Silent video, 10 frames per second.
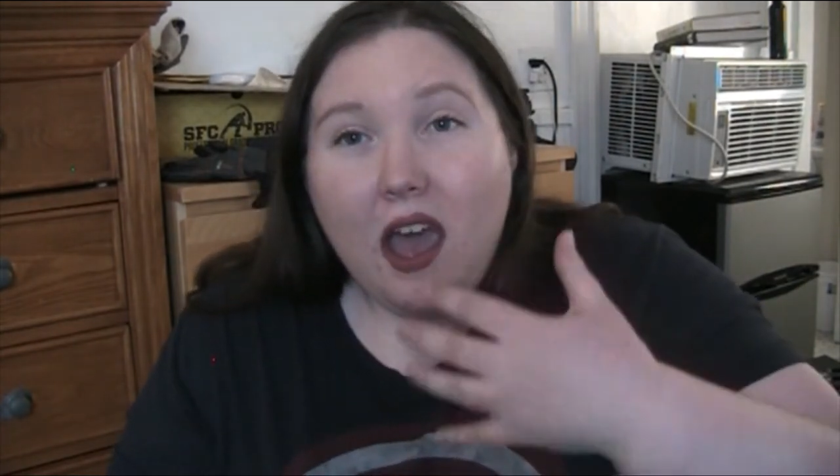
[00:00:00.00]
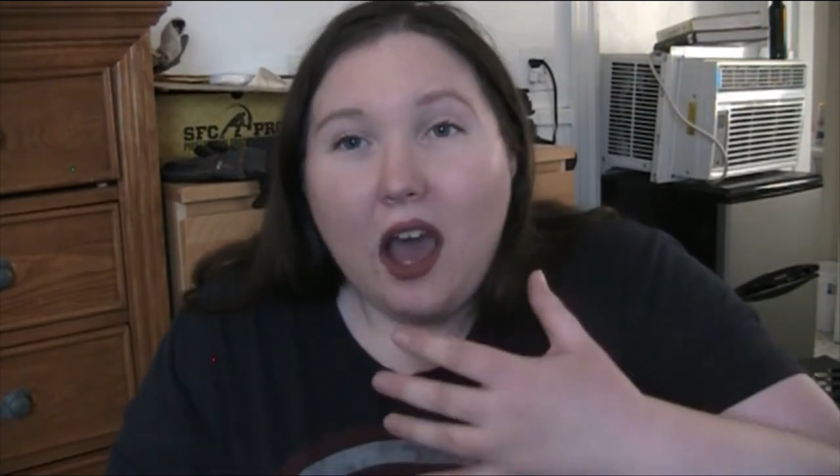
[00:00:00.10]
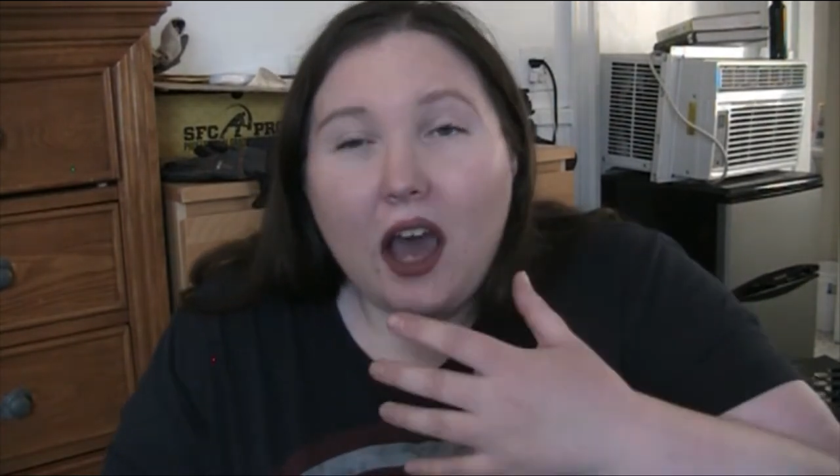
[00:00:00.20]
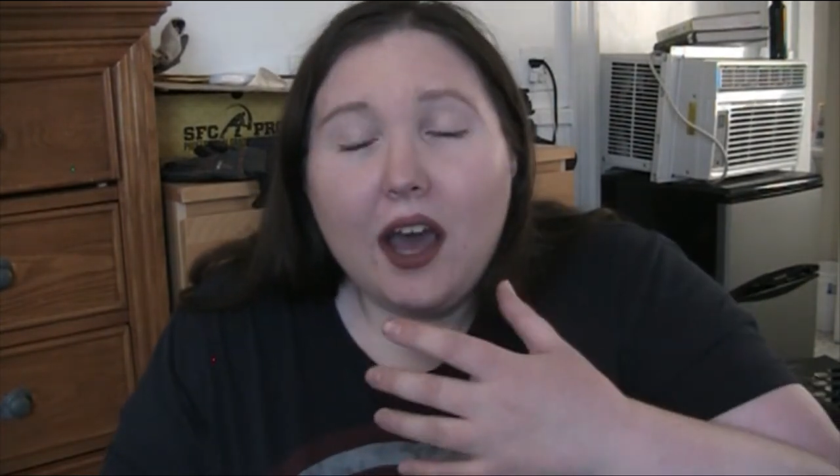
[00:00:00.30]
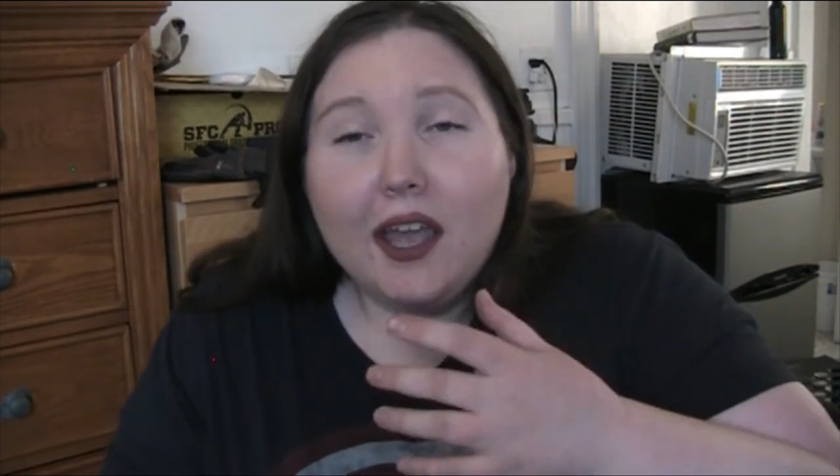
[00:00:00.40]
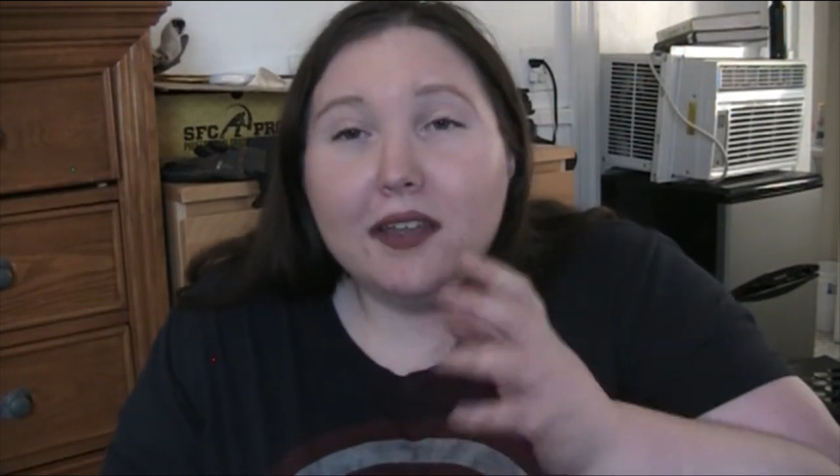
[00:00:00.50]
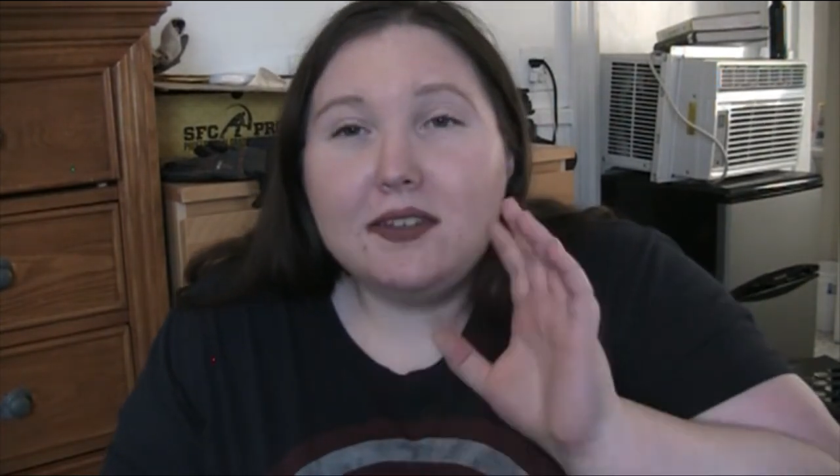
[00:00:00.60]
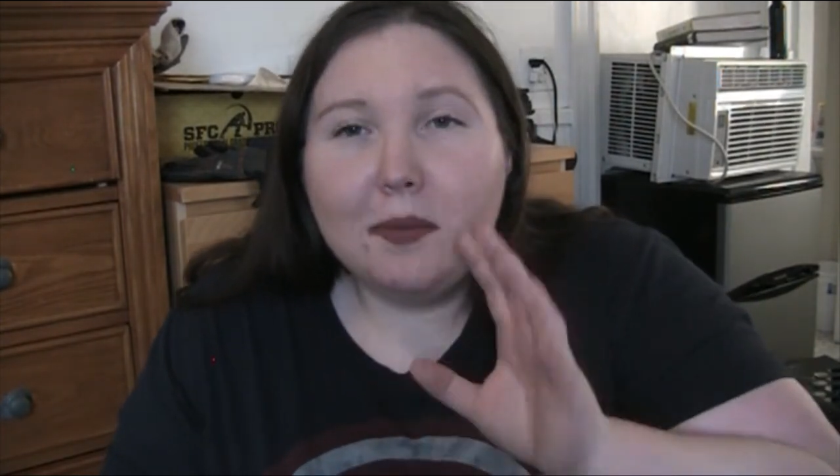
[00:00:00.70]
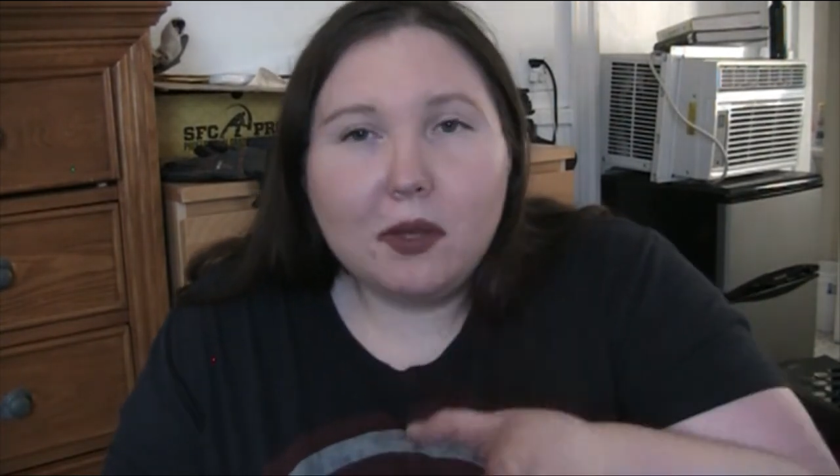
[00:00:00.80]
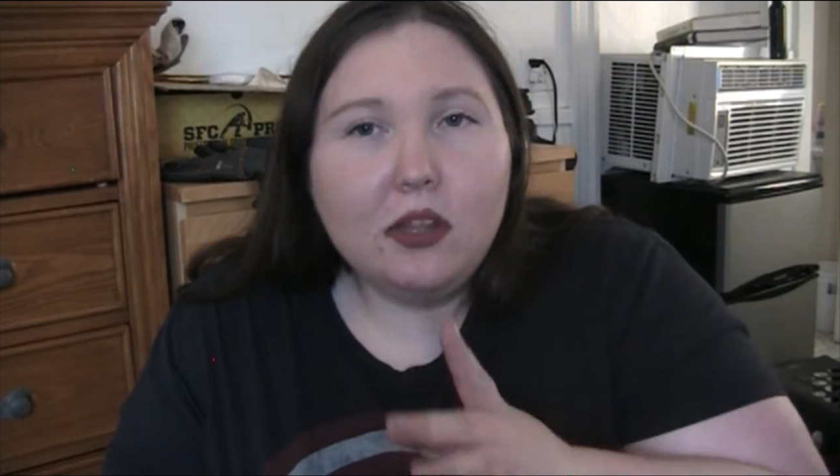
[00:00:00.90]
I
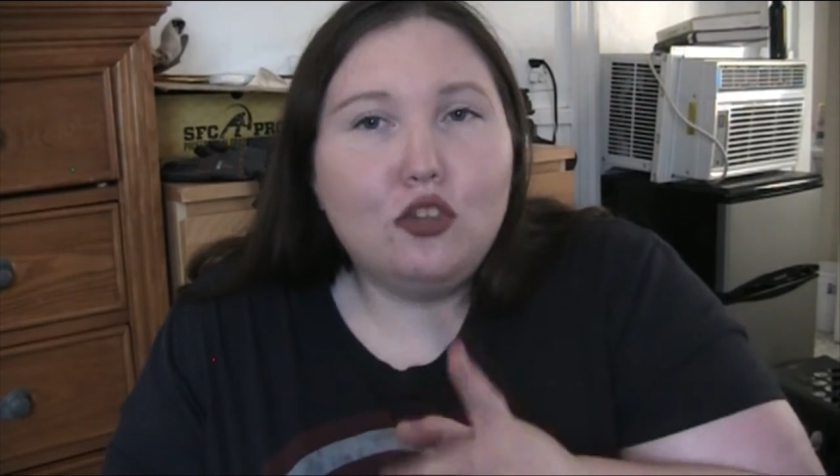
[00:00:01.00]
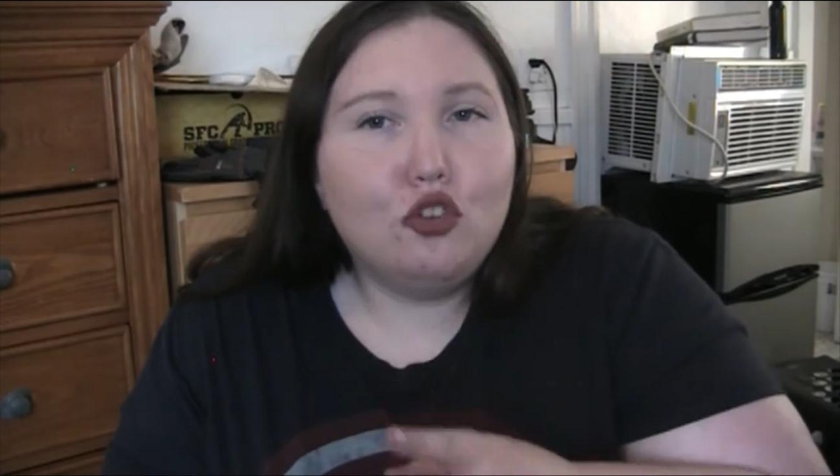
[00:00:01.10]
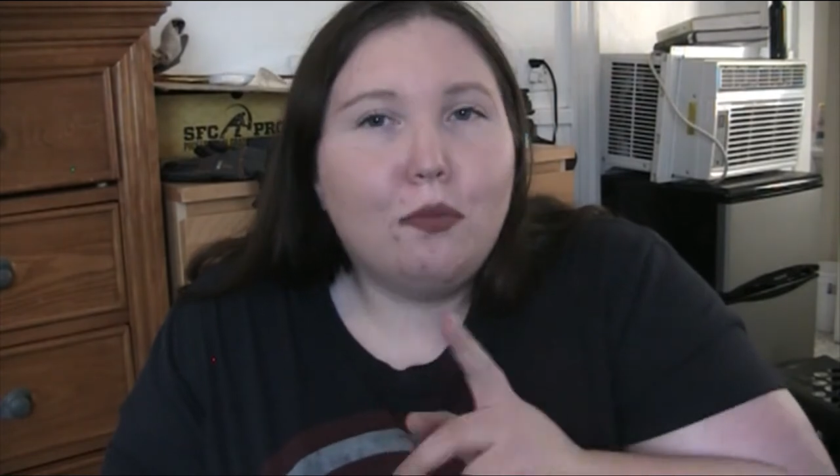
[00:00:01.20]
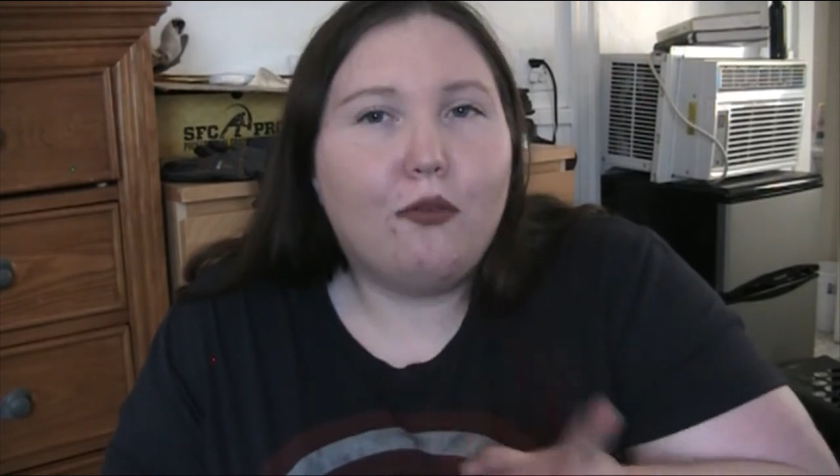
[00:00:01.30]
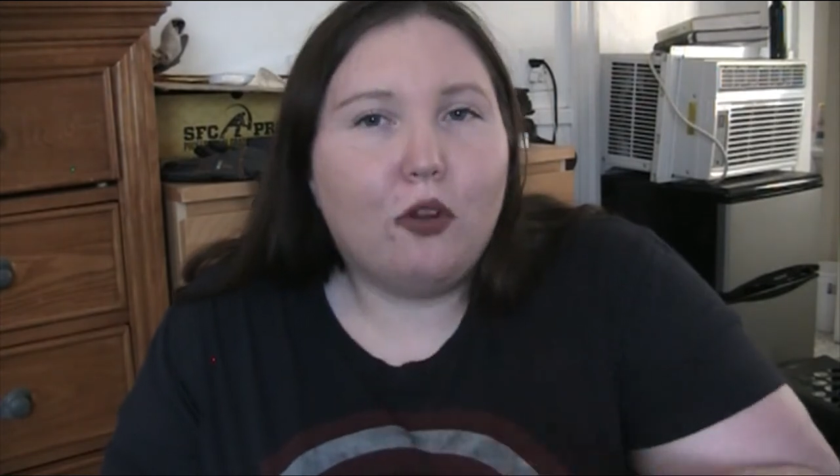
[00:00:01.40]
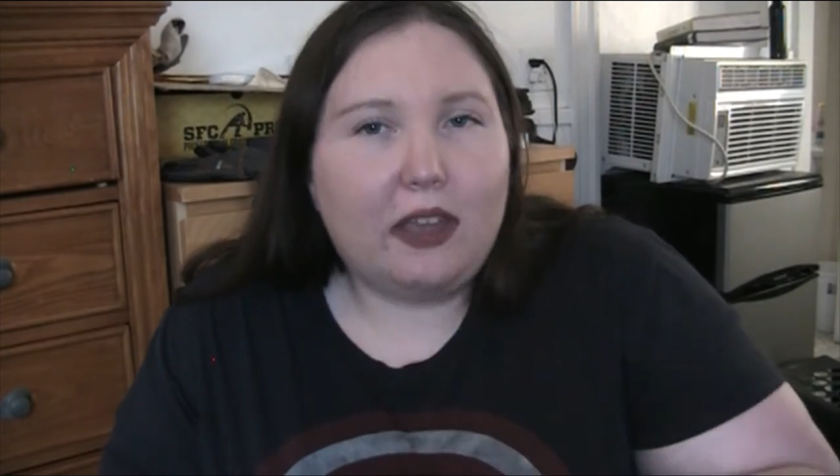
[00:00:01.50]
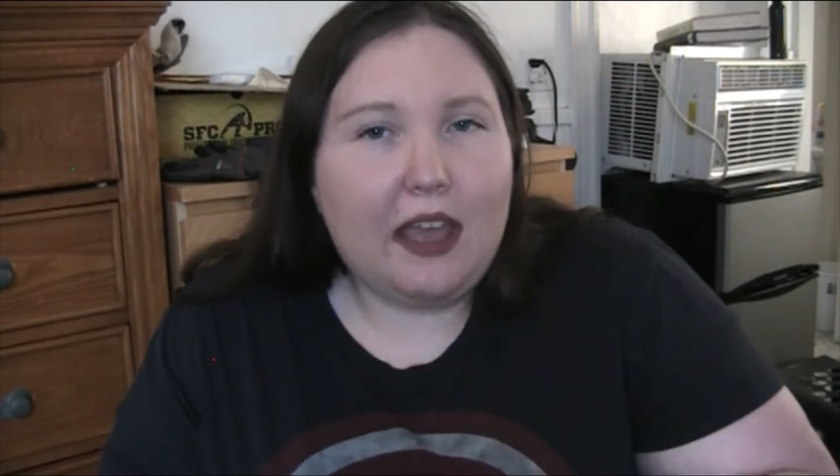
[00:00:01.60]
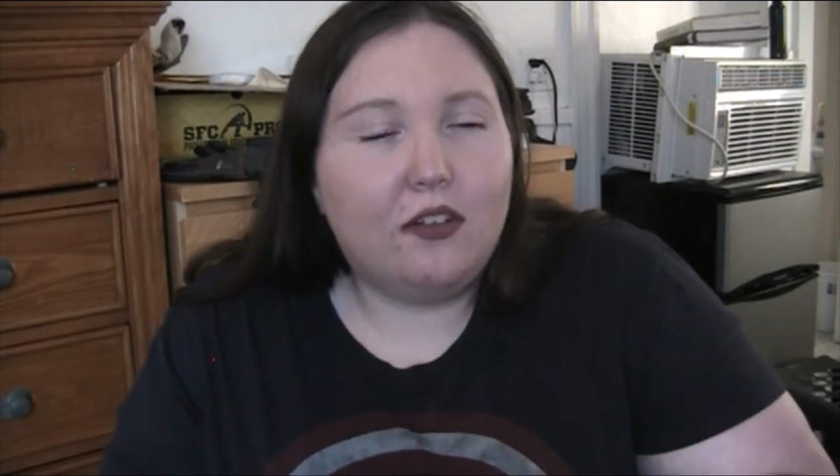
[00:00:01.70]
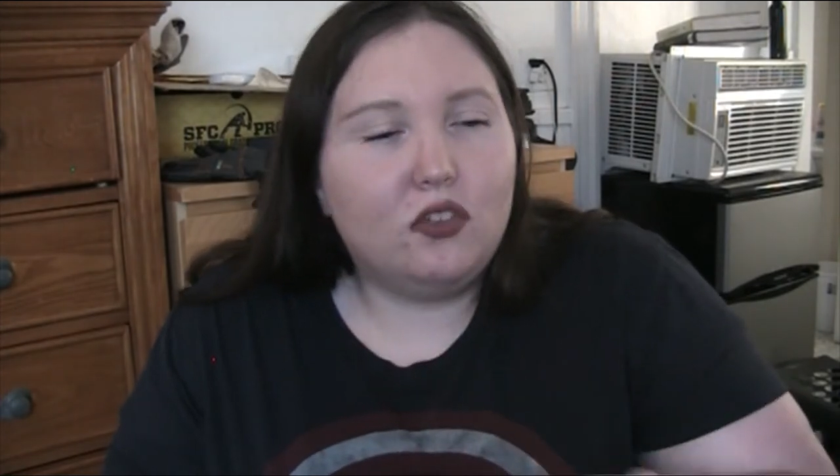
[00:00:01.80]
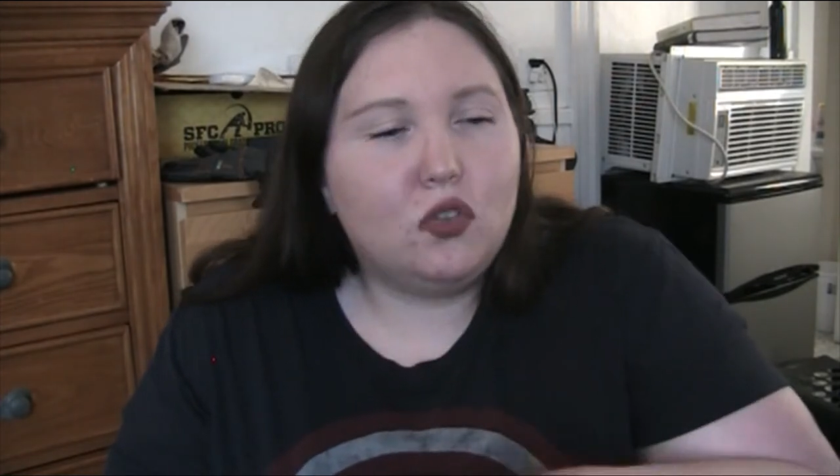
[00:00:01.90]
typically do prefer candles